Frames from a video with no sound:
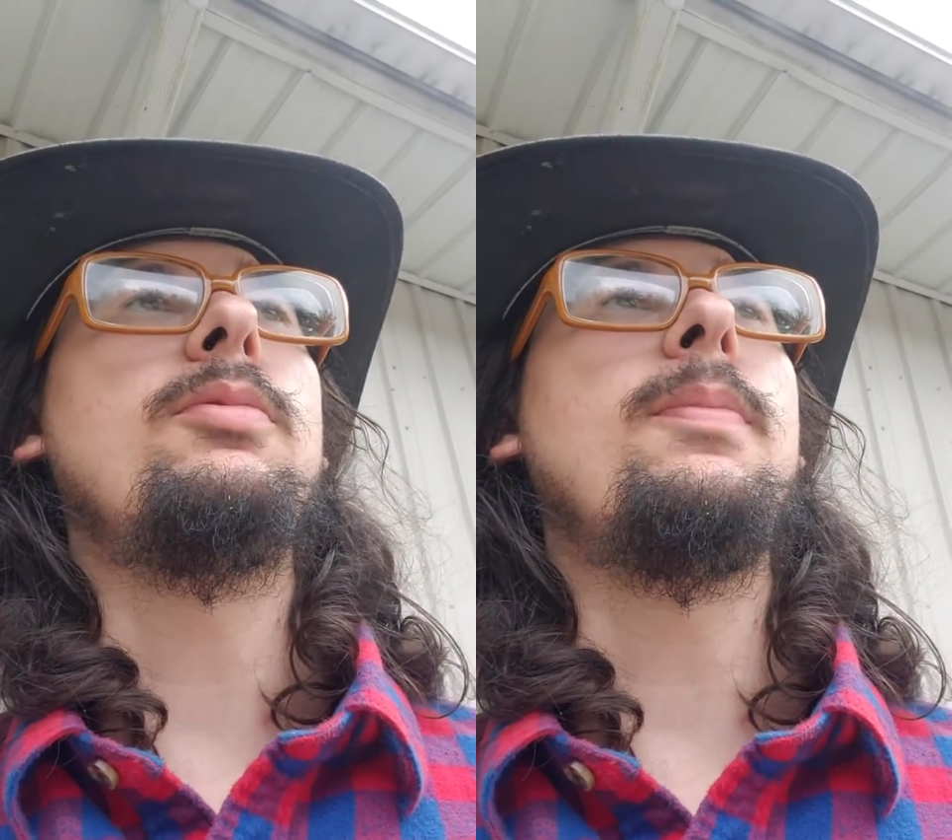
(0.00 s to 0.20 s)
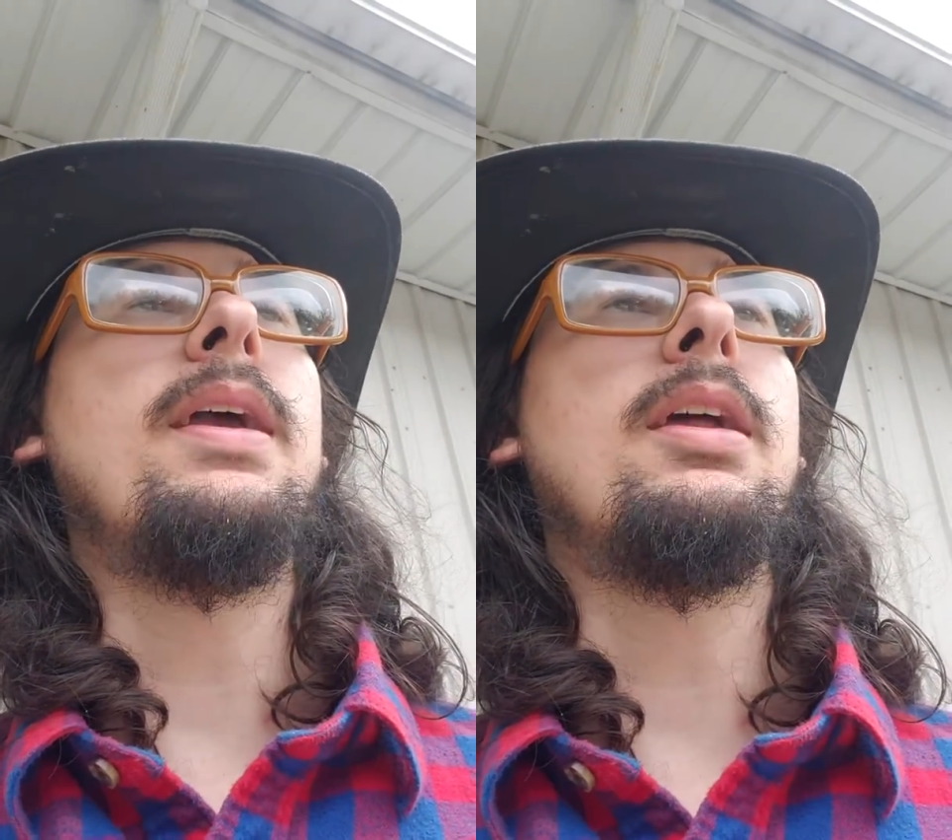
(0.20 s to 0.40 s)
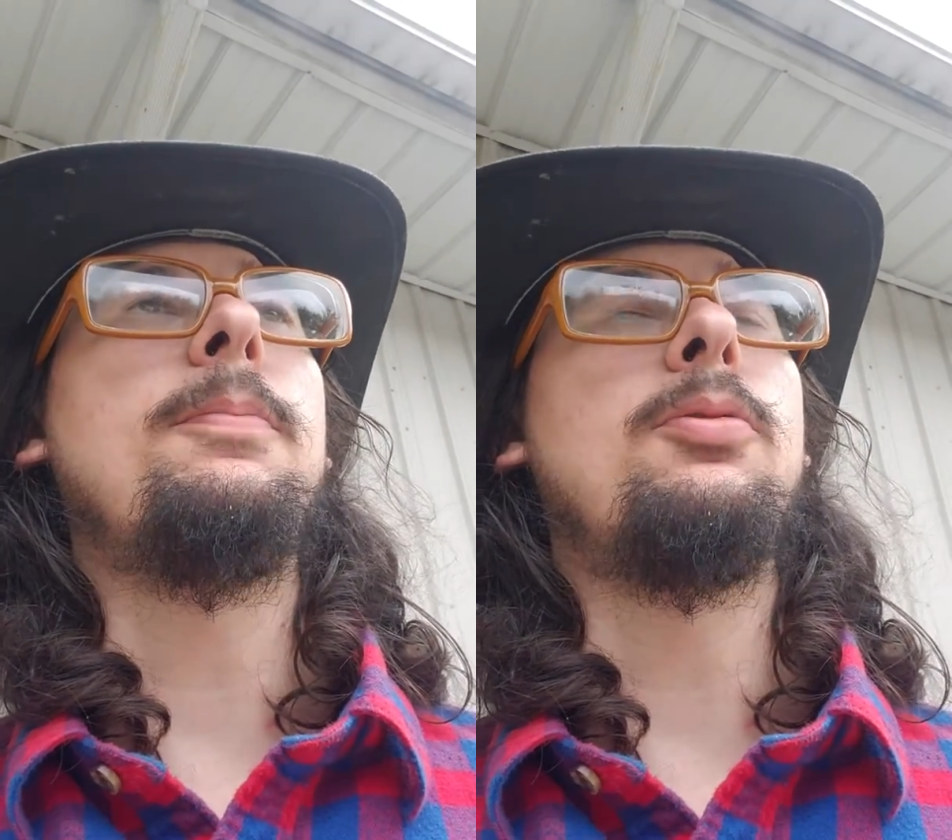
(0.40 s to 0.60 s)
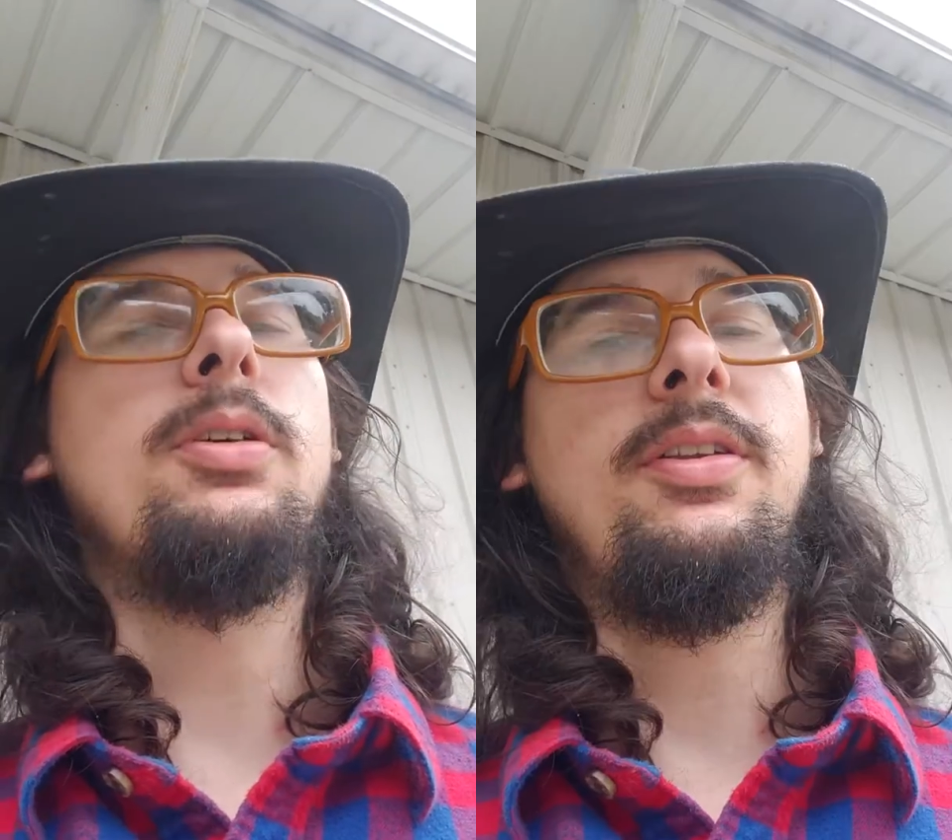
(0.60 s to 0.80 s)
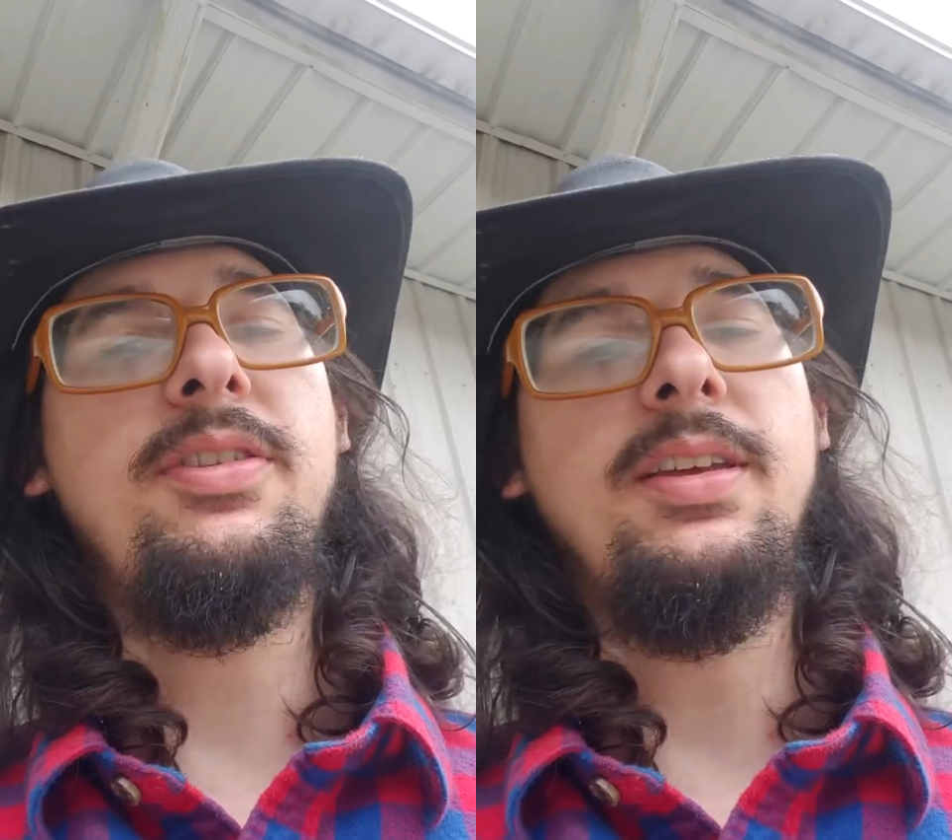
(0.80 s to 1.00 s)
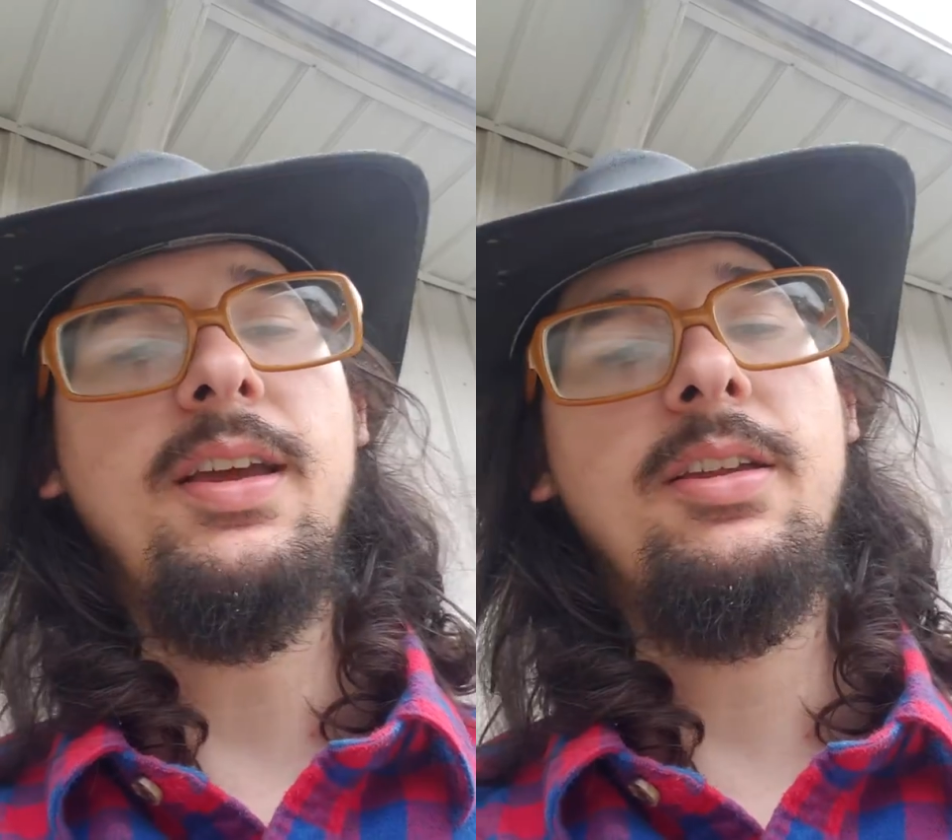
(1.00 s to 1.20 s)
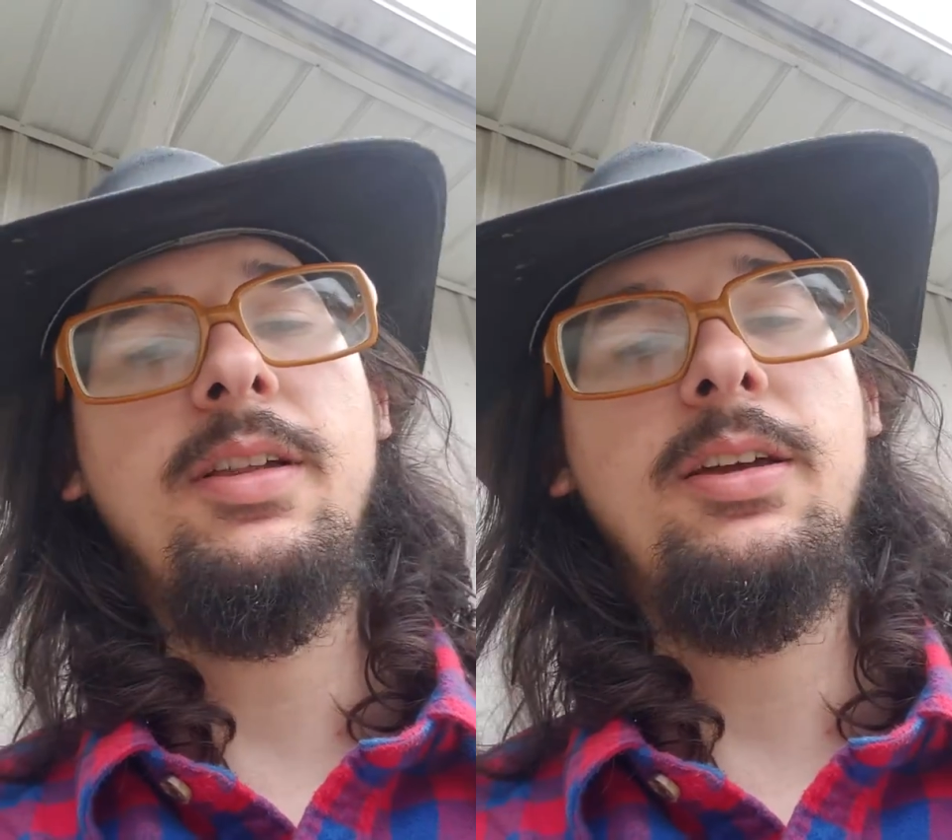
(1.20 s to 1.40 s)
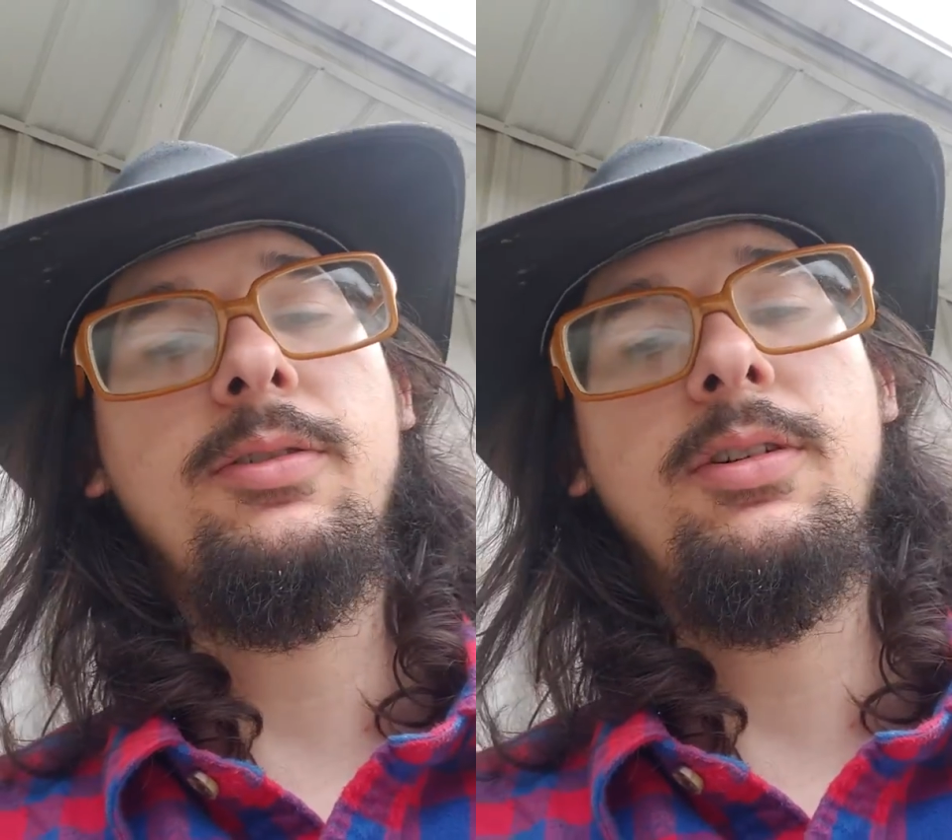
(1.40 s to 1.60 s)
you make it a point to sit down and
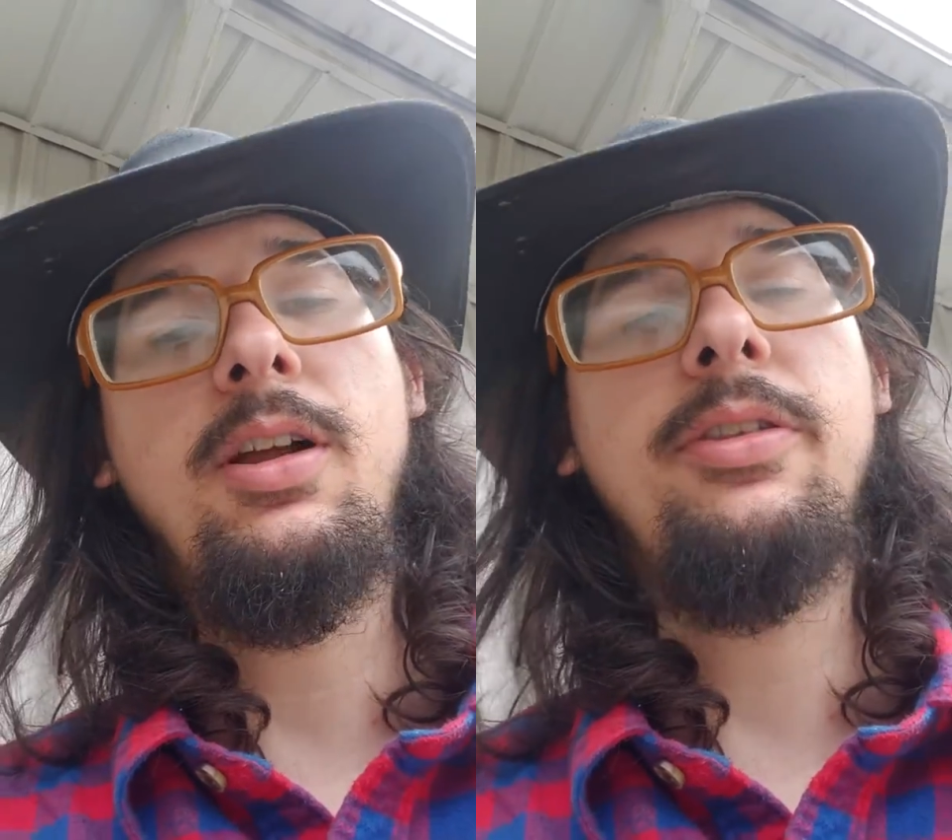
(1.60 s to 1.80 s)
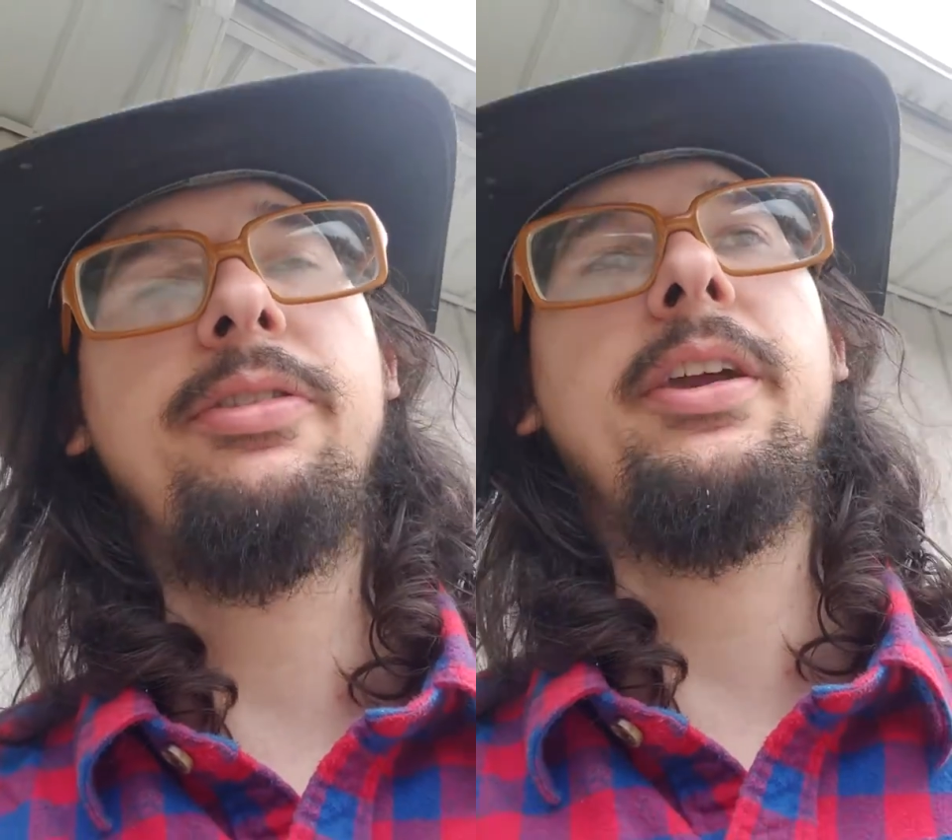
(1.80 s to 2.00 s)
like learn all this